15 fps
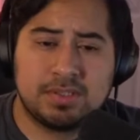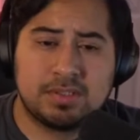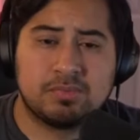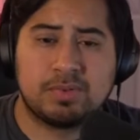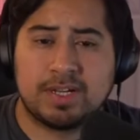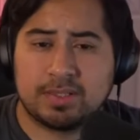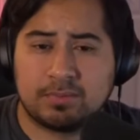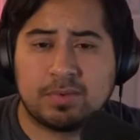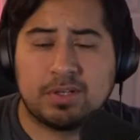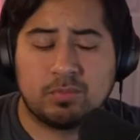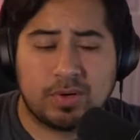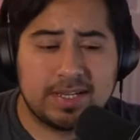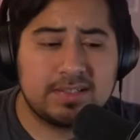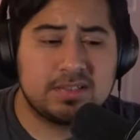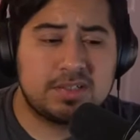Wait
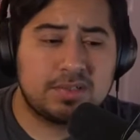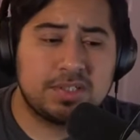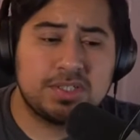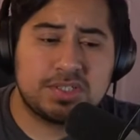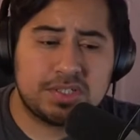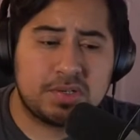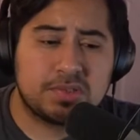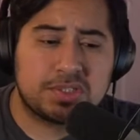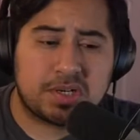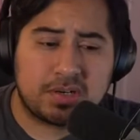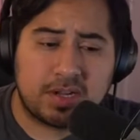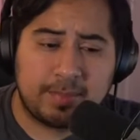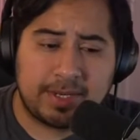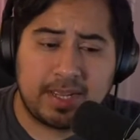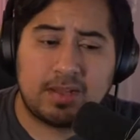until these shows
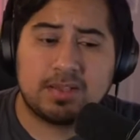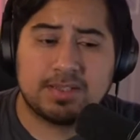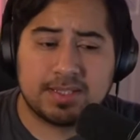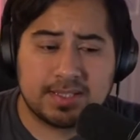start coming out.